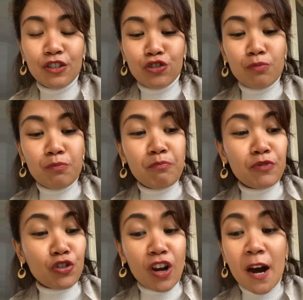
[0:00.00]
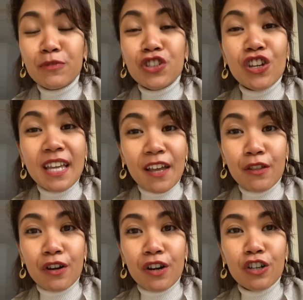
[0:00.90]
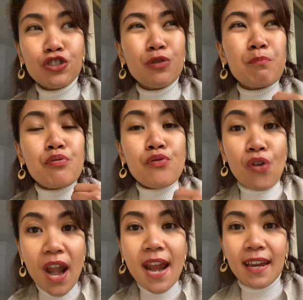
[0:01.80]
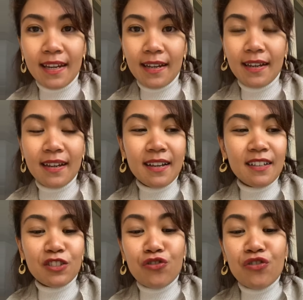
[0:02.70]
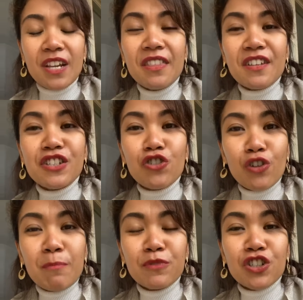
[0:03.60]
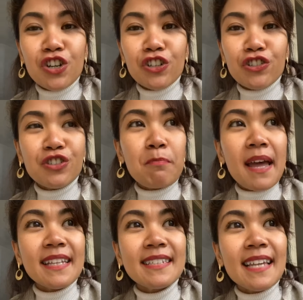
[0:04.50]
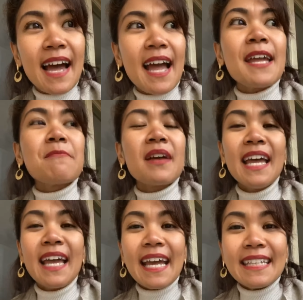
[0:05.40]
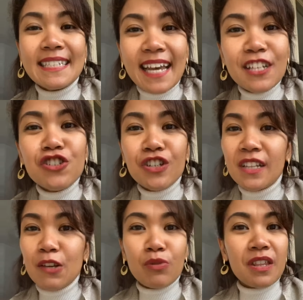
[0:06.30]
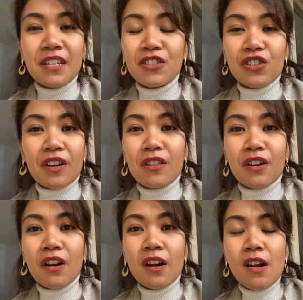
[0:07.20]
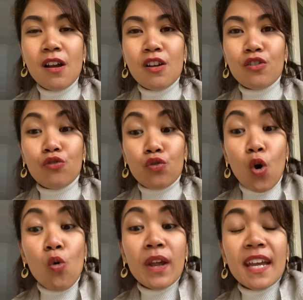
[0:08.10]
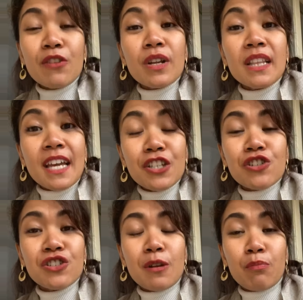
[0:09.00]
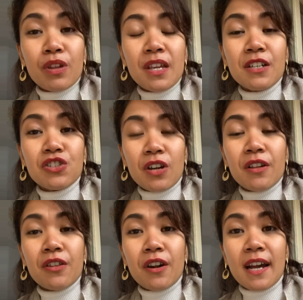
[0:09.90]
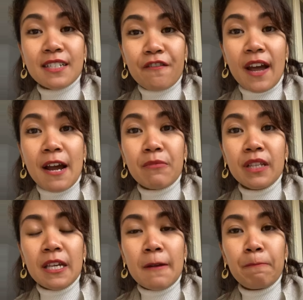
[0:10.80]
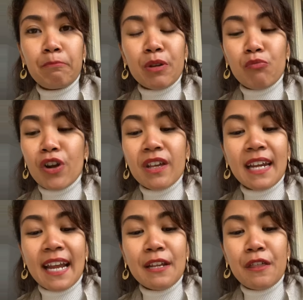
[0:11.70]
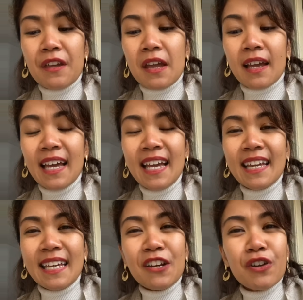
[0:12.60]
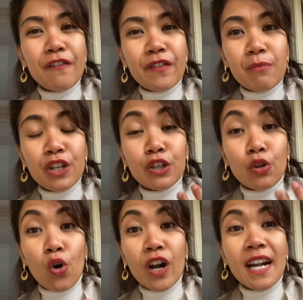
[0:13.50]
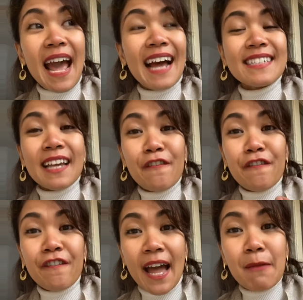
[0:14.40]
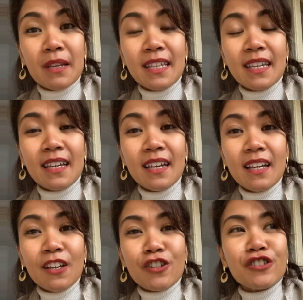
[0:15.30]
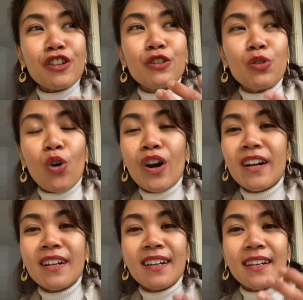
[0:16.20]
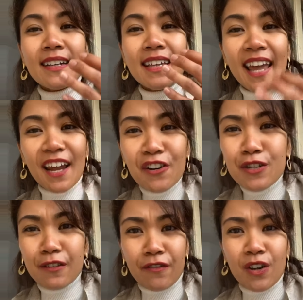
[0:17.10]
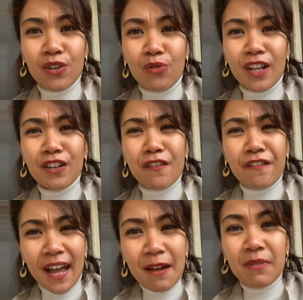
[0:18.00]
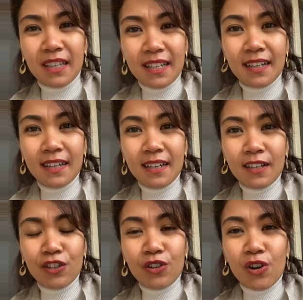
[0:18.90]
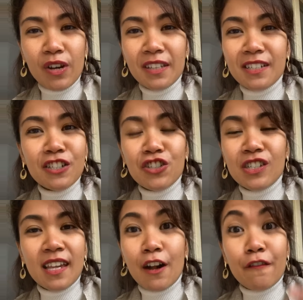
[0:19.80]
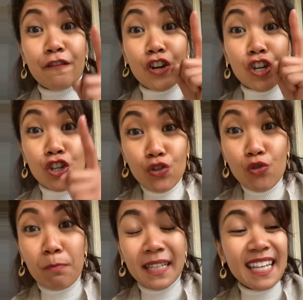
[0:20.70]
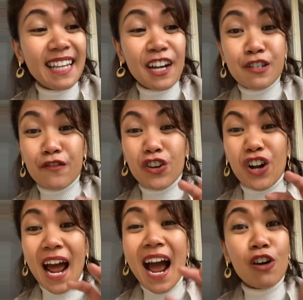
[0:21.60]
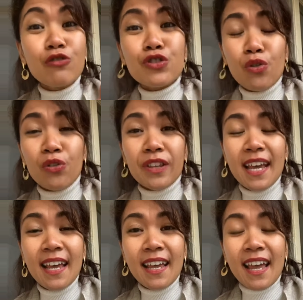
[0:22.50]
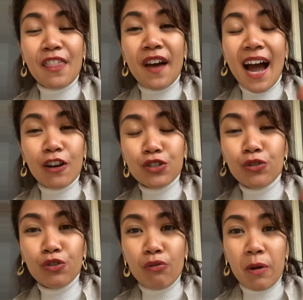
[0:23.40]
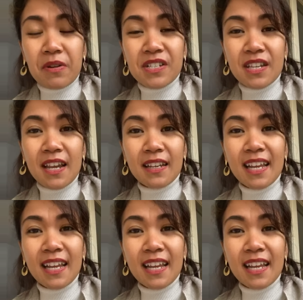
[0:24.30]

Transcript: to, to come together, to pray, to read the scripture, to spend time intentionally with each other, growing in relationship with each other as a family, but more than anything, hearing from the Lord as a family. Because the Lord cares for you and your family. You know, He doesn't just care for you, but He cares for your household and the household you represent,